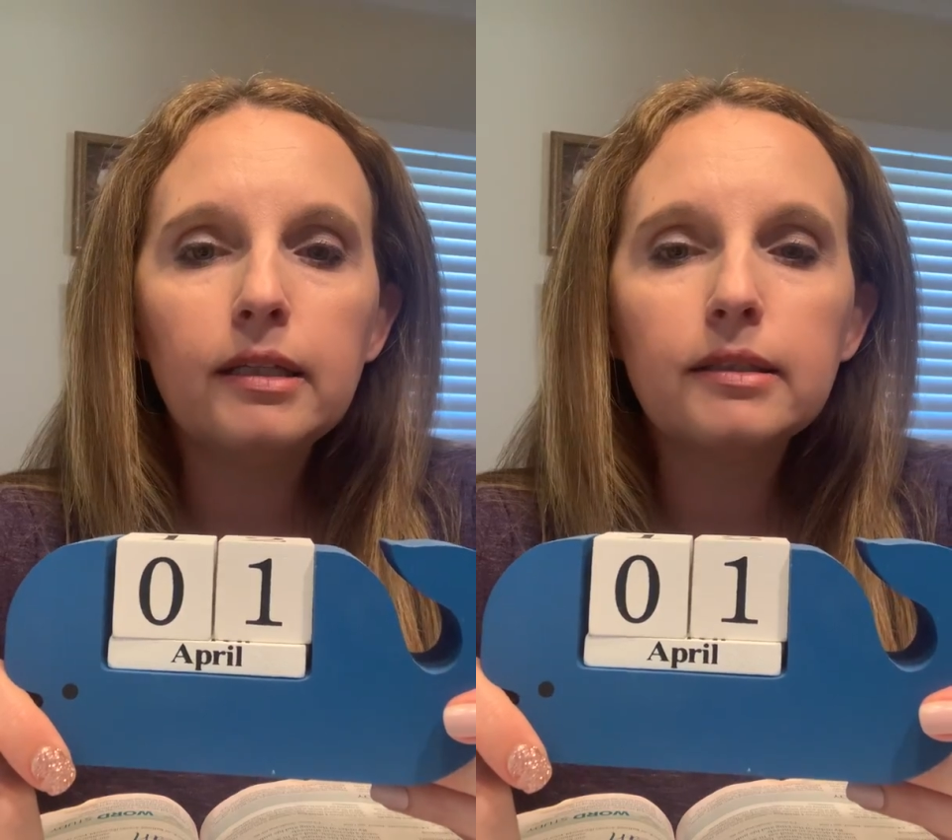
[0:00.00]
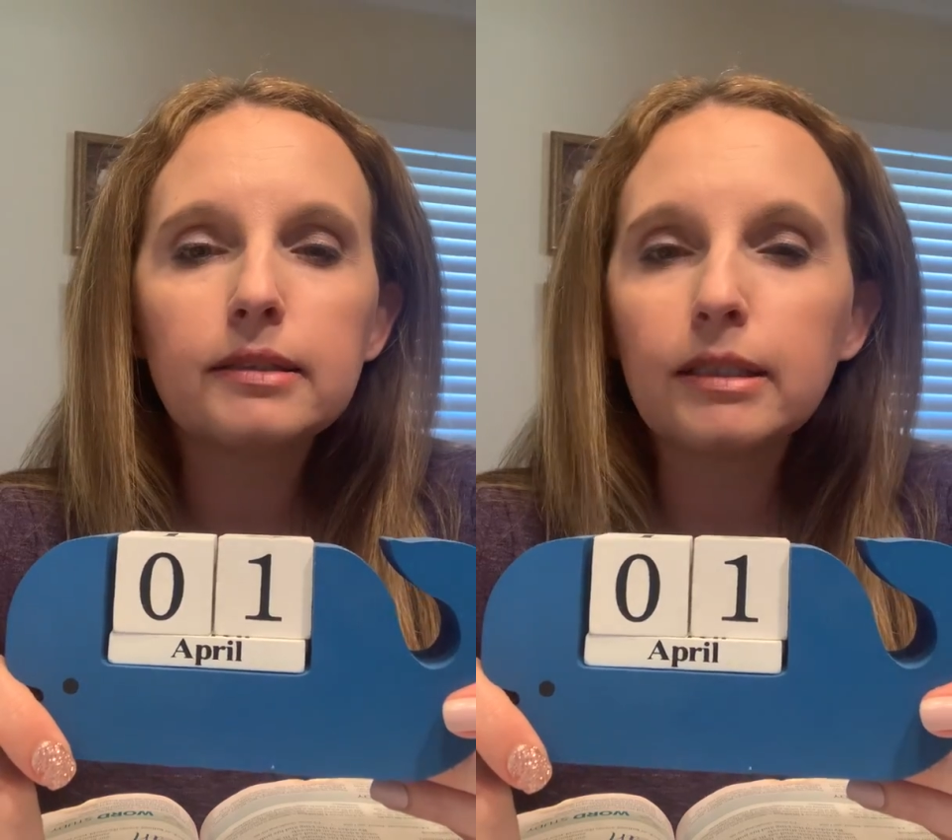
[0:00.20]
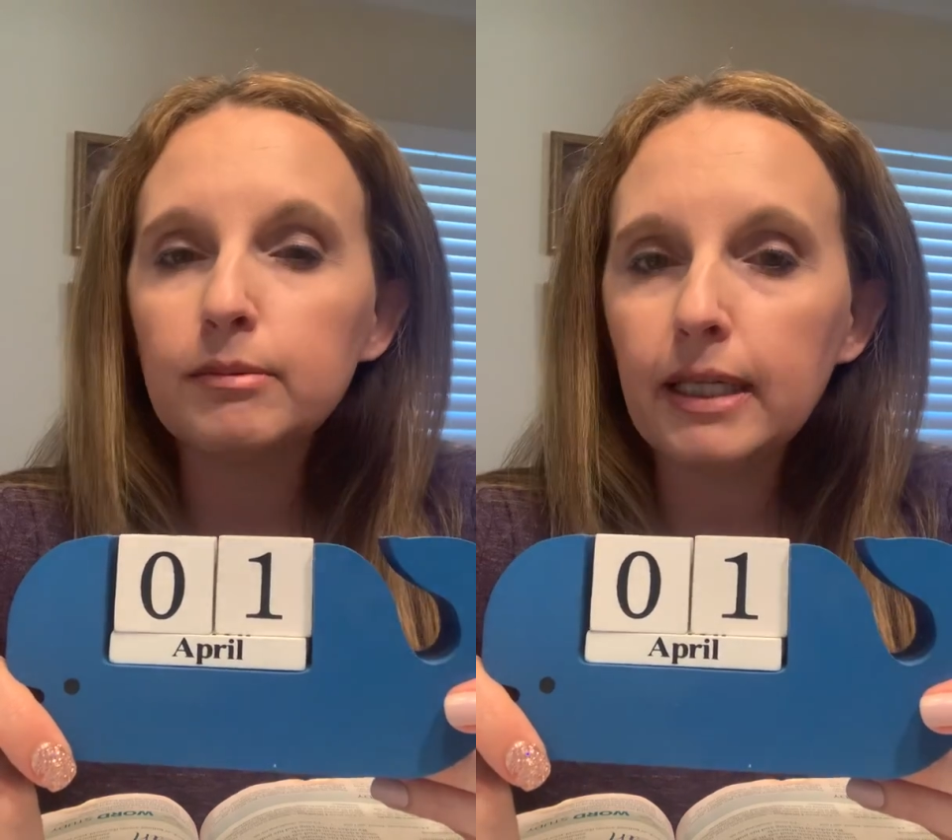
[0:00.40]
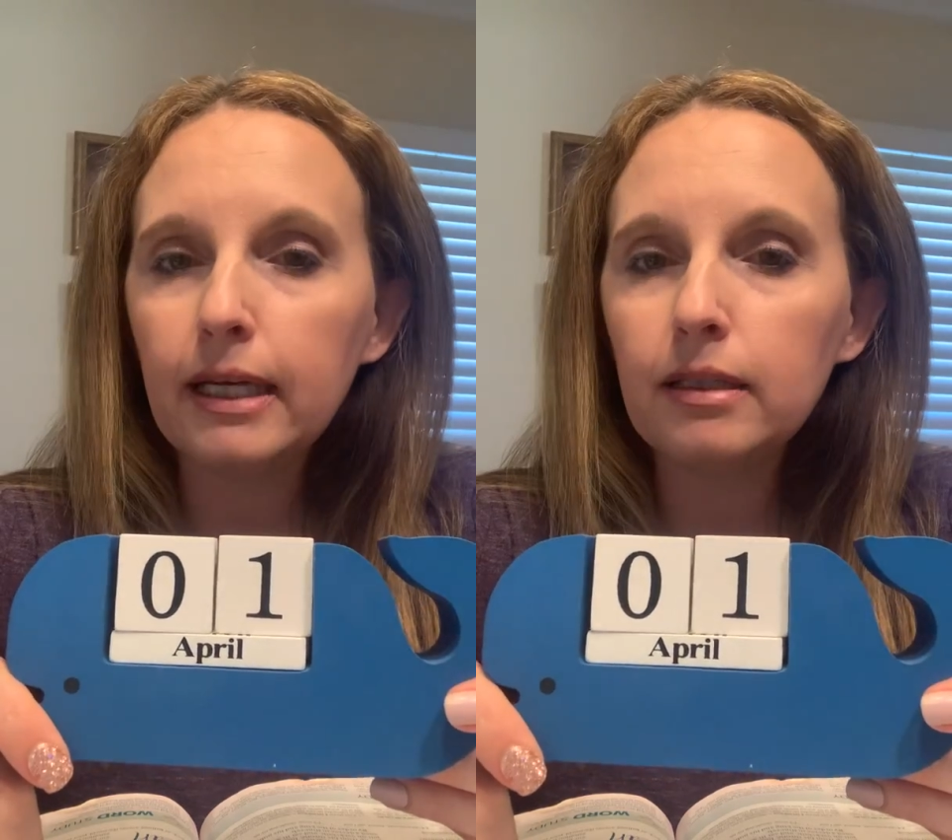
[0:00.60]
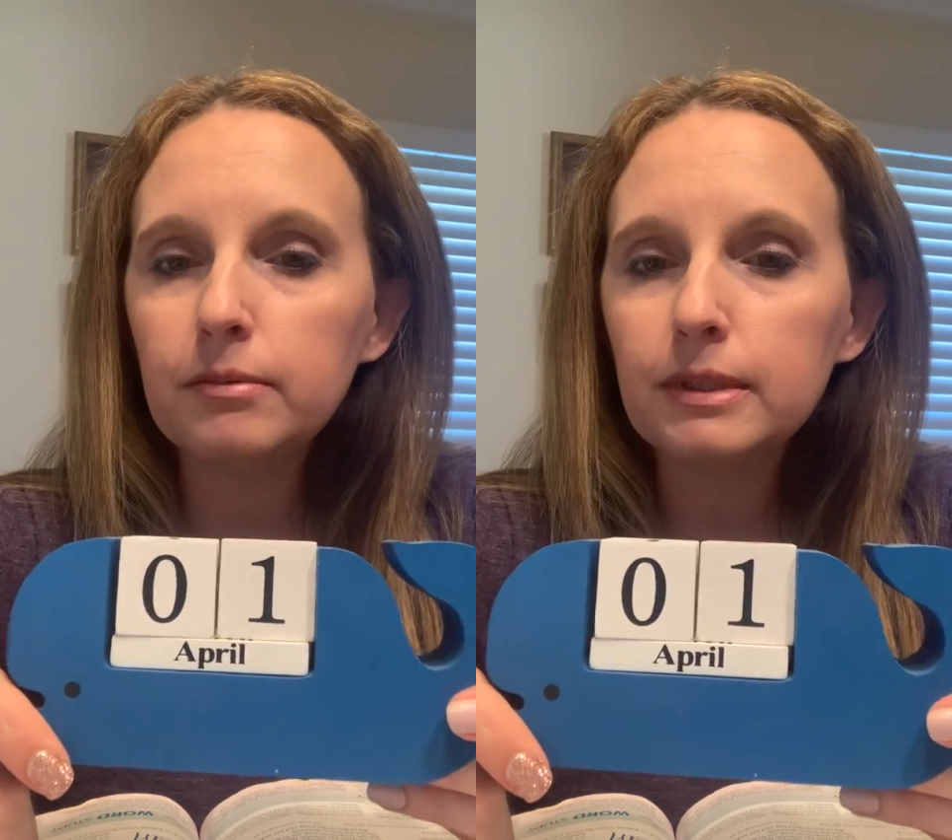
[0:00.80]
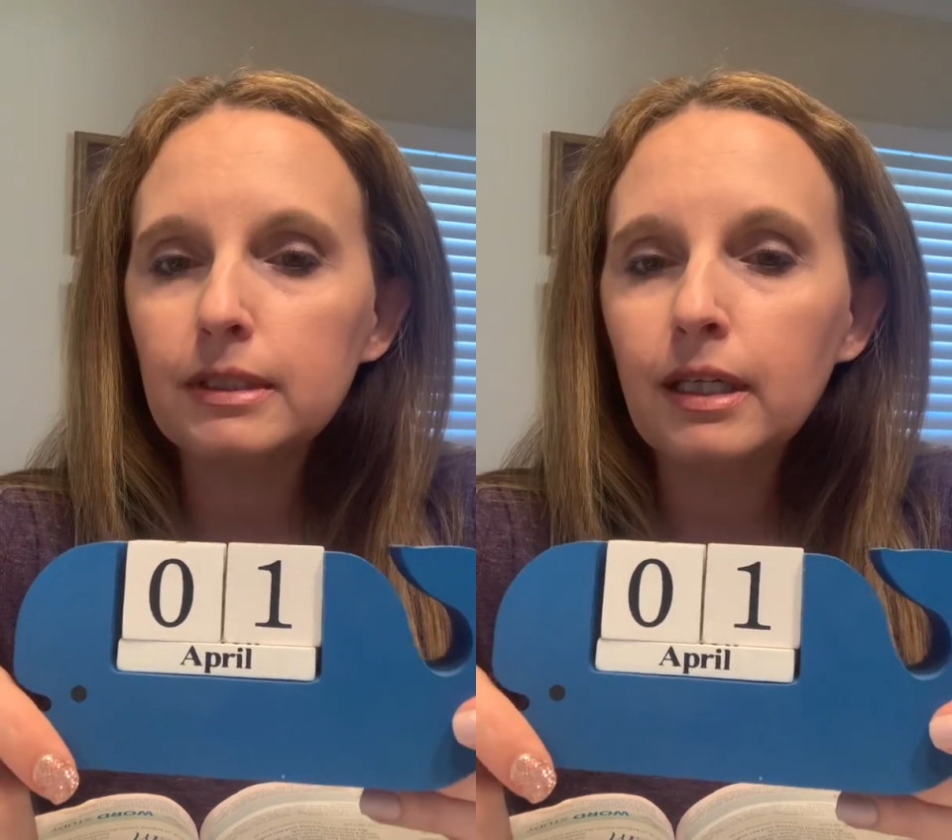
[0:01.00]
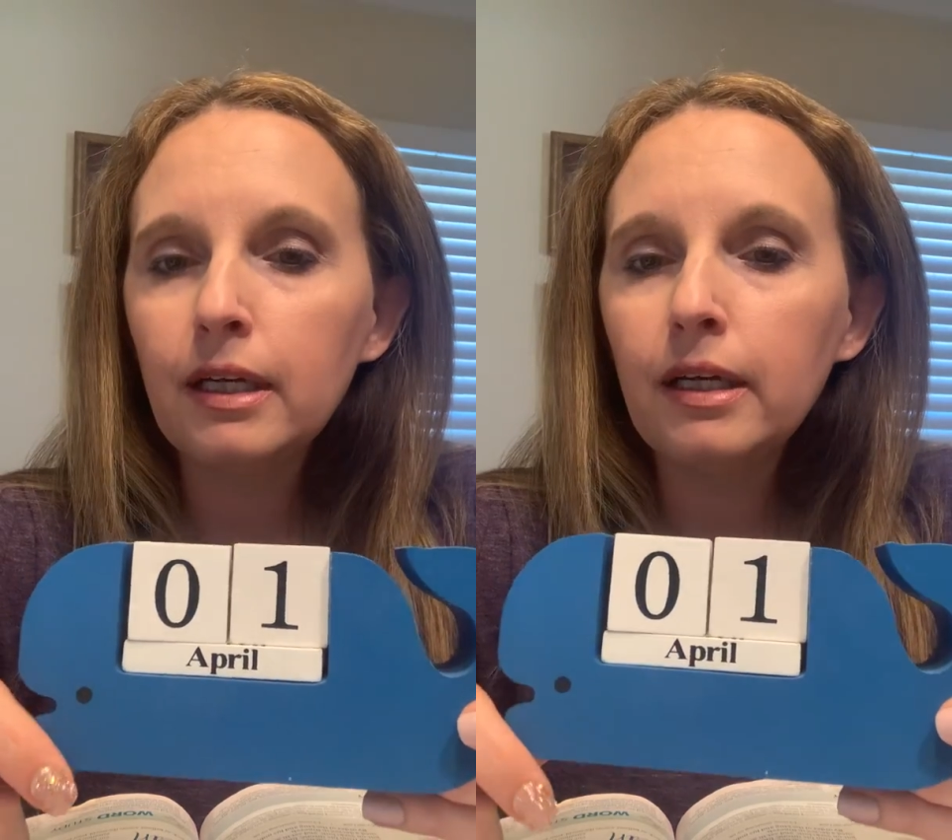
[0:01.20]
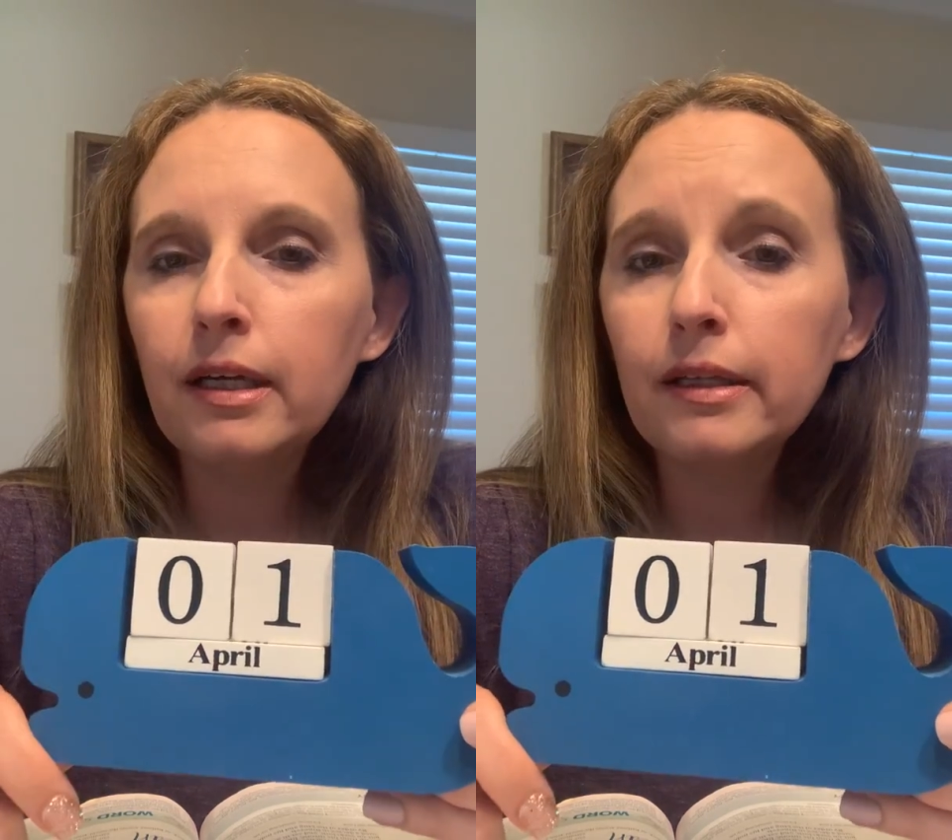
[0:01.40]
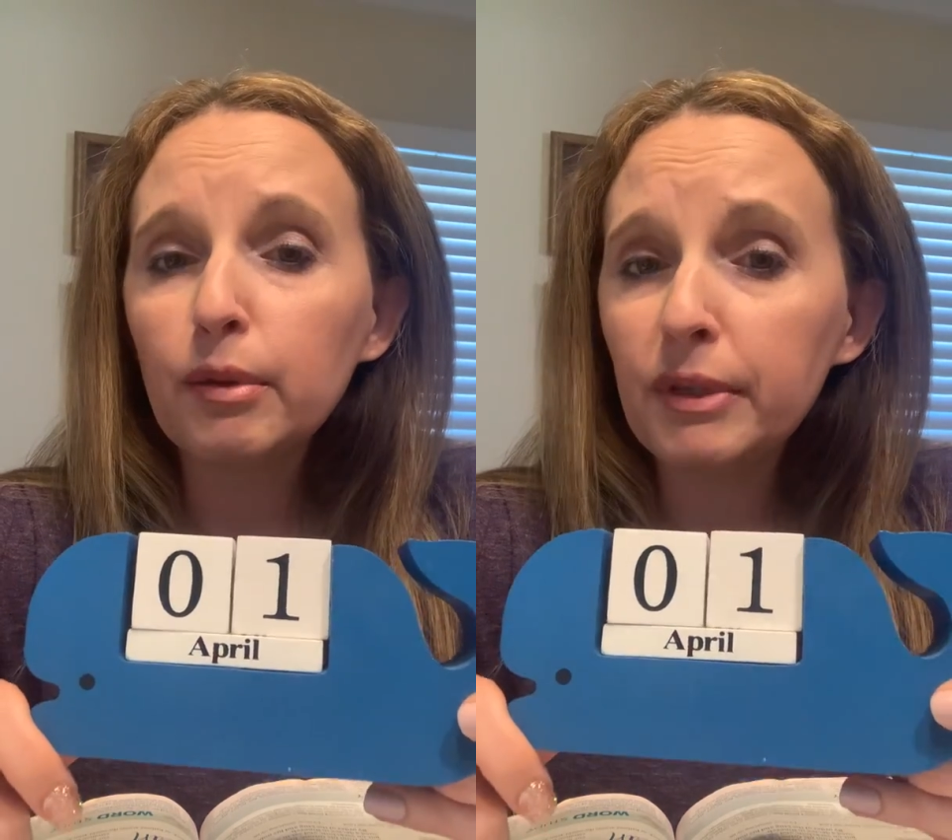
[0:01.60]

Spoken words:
sometimes the